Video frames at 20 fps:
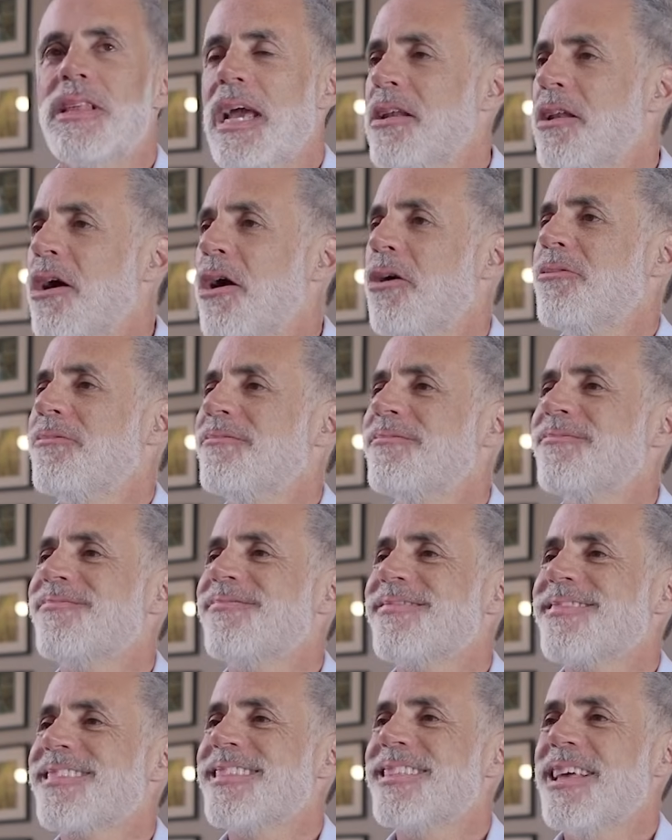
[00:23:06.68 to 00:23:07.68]
They know.
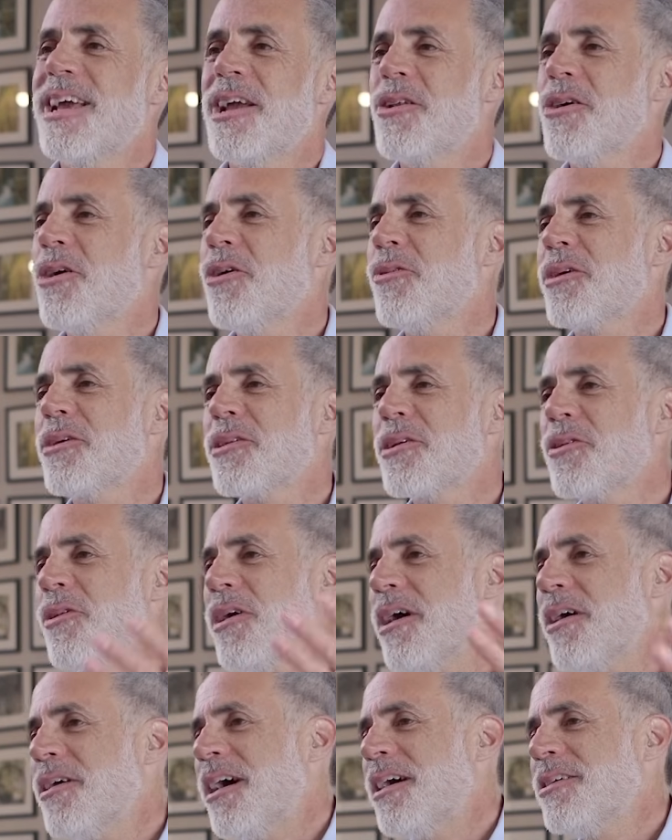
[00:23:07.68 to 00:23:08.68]
They know really
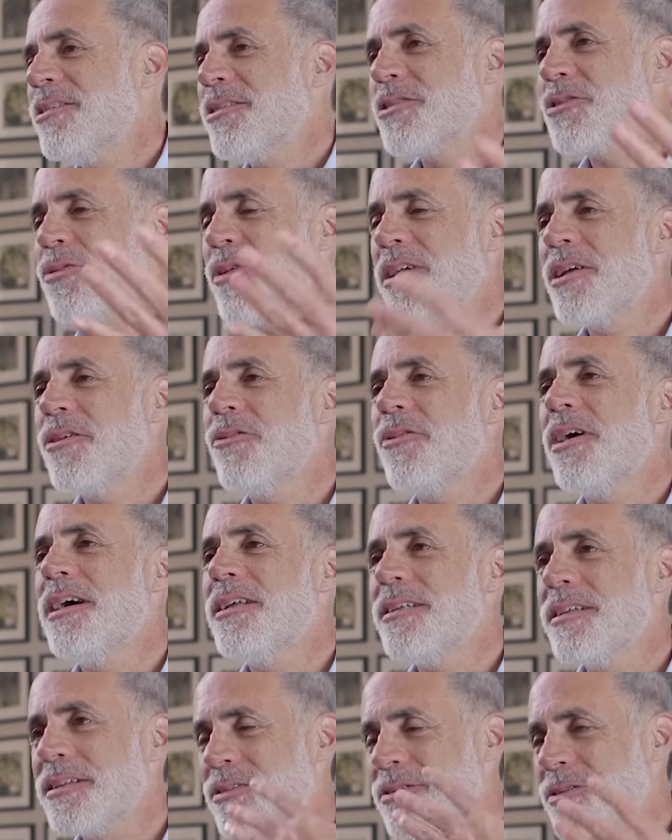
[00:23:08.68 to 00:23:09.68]
well. Under
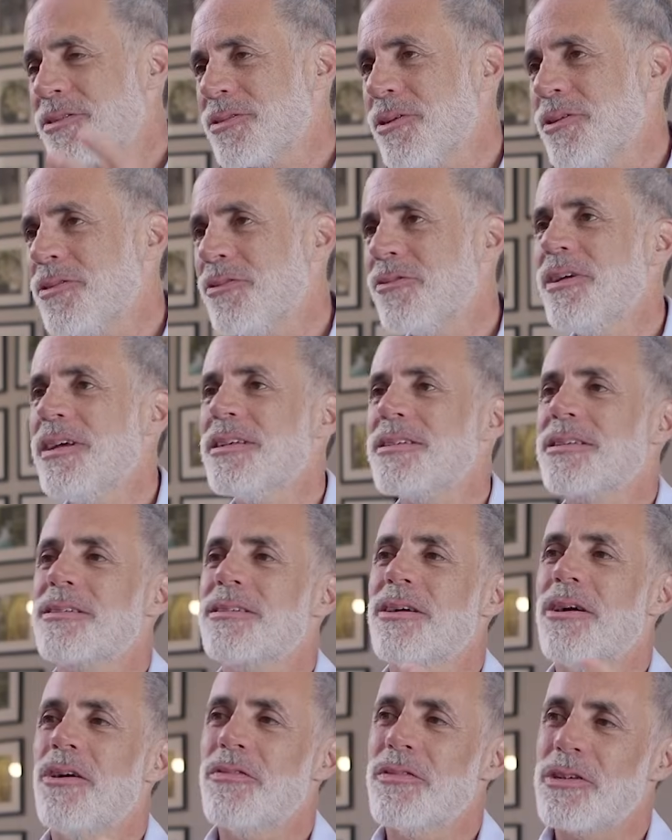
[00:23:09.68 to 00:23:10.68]
21, it's a certain risk.
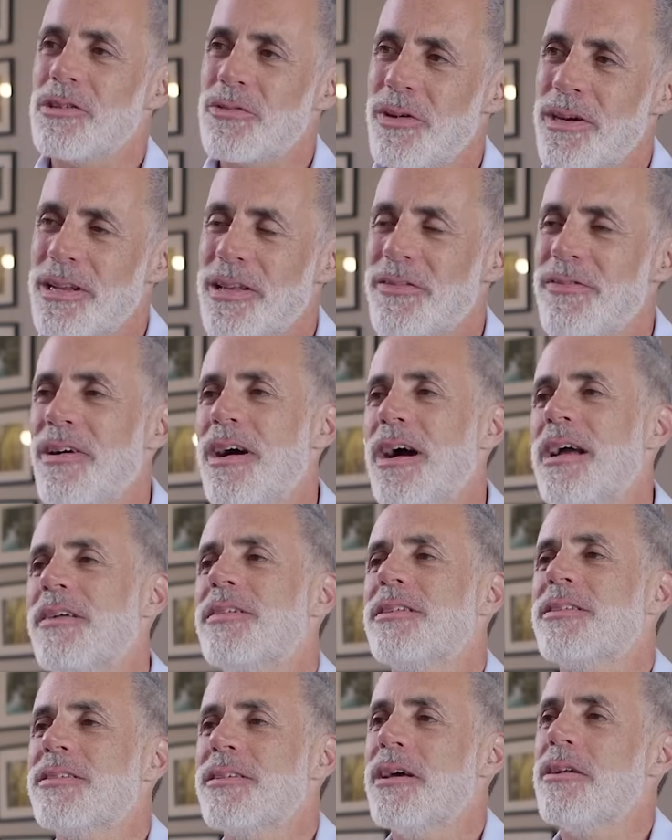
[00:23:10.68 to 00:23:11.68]
Over 25,
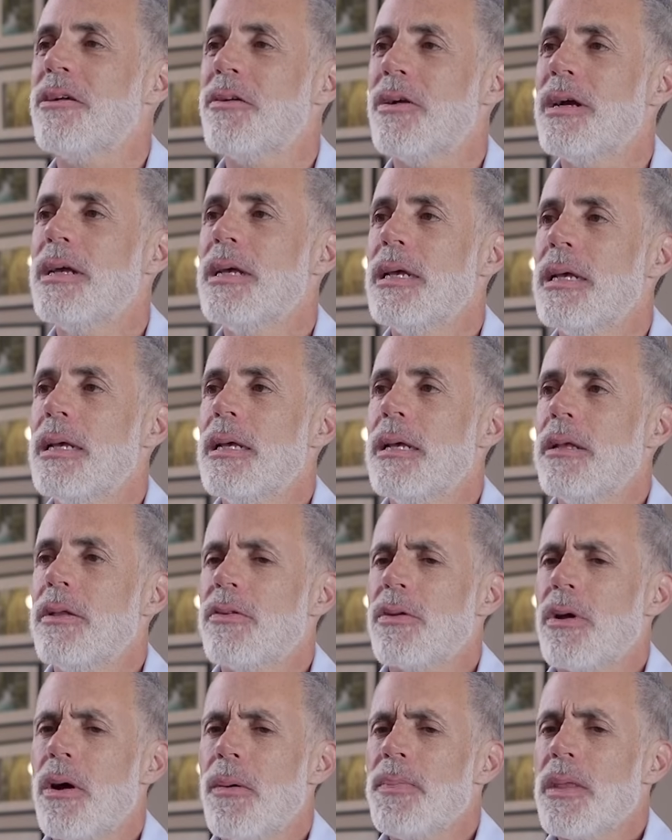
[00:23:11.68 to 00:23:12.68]
etc.
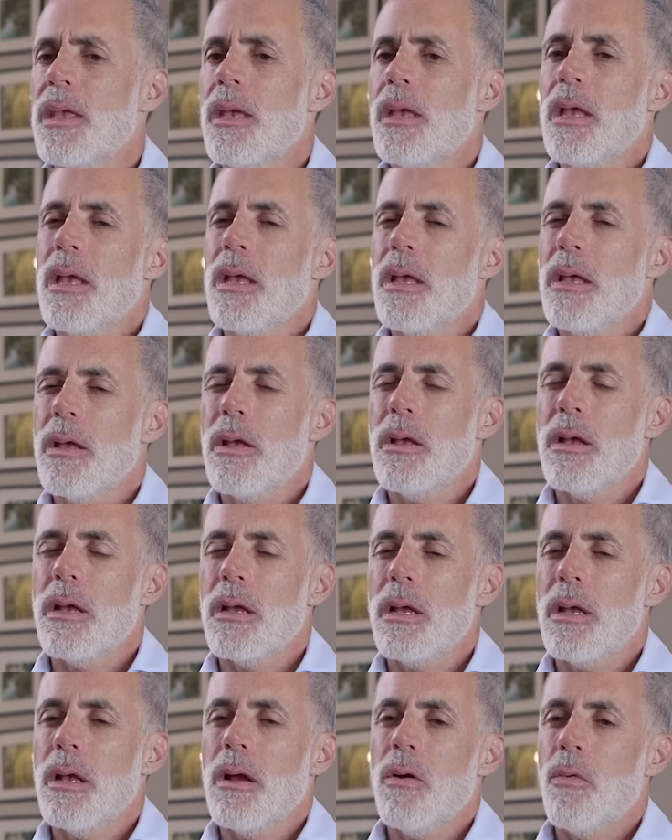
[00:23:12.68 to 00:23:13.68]
So
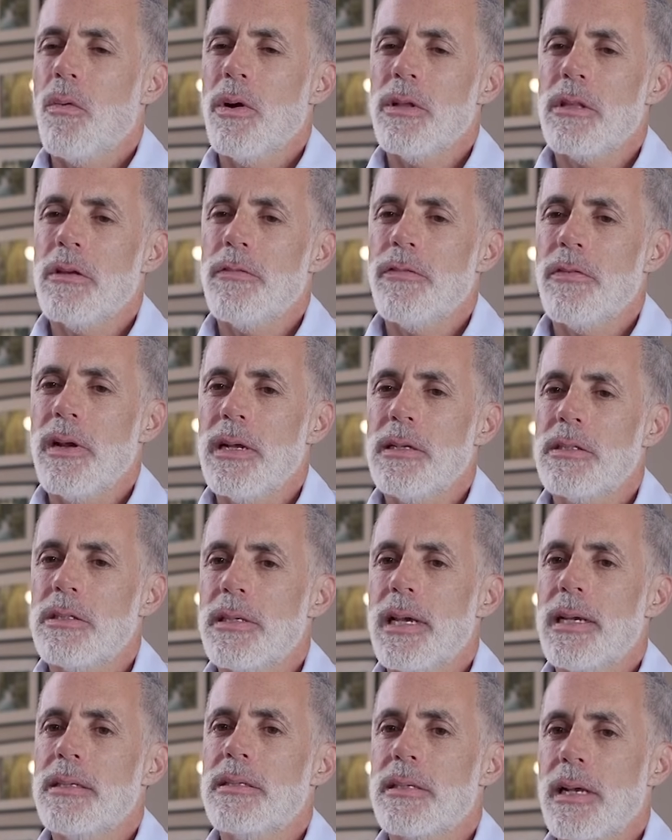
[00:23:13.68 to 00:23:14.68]
what
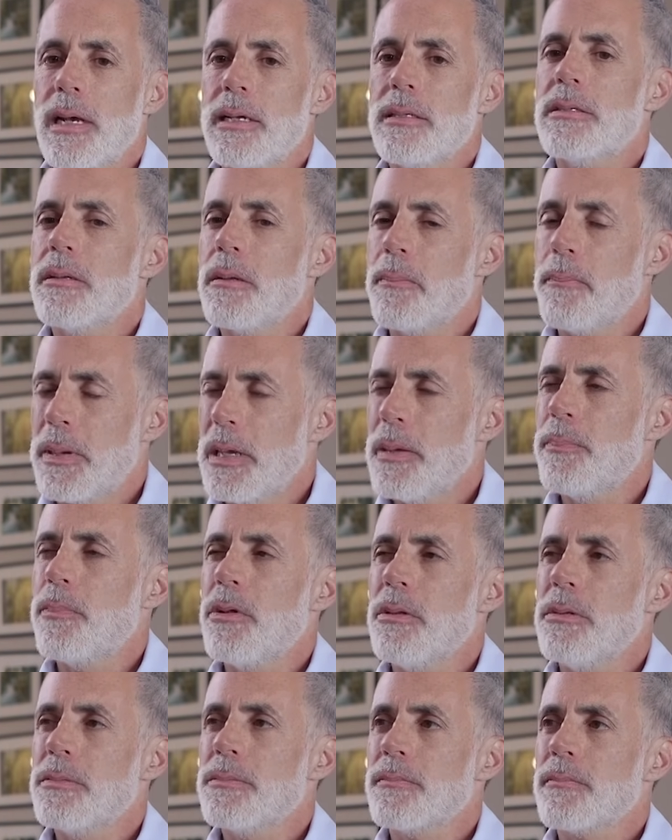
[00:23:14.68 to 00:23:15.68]
differentiates us?
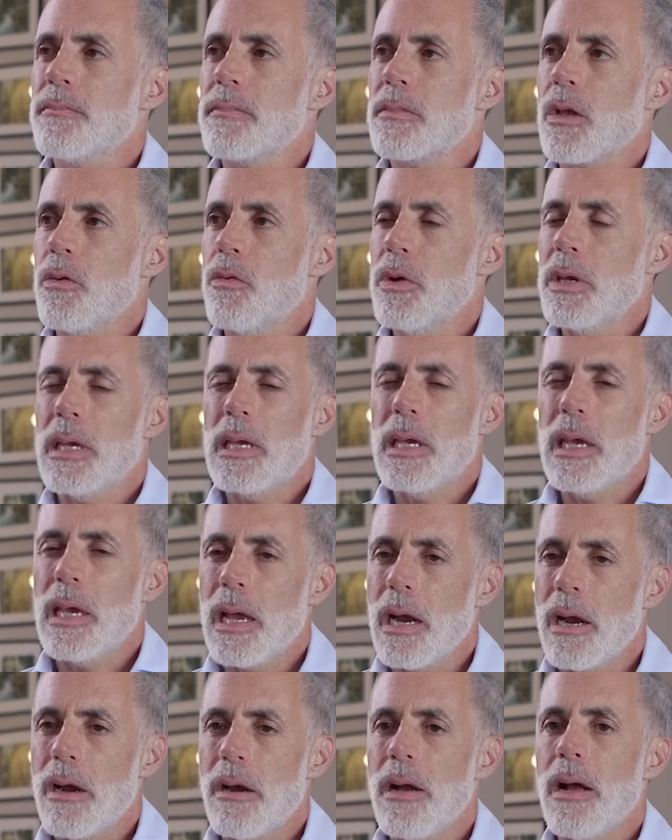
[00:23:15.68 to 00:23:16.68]
People. We
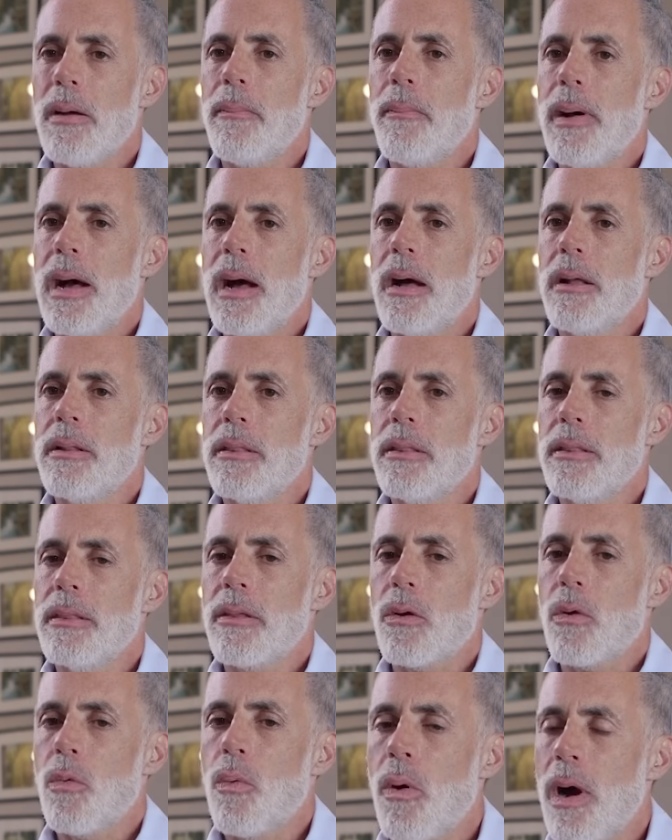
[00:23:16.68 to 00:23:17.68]
care about
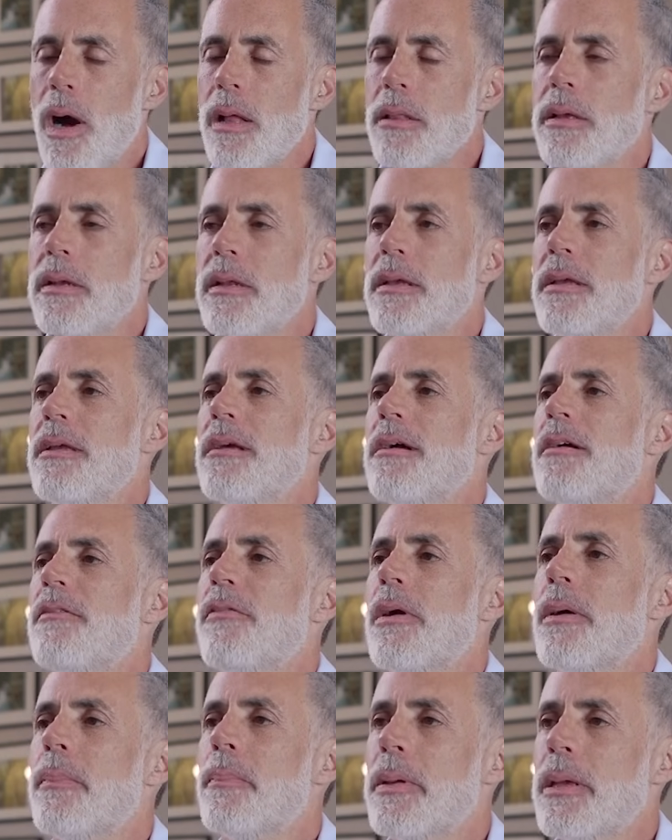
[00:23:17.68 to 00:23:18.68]
the quality of
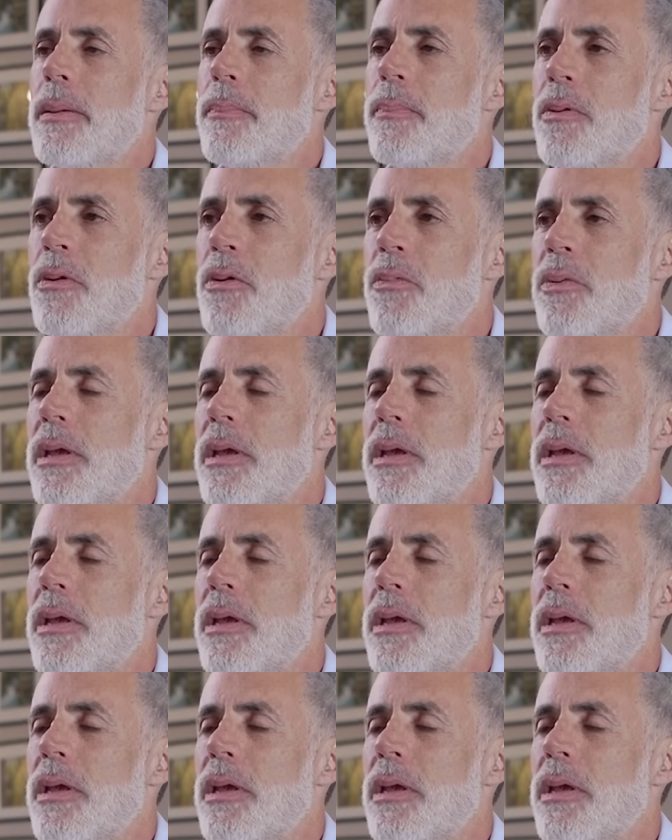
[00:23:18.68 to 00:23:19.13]
our people.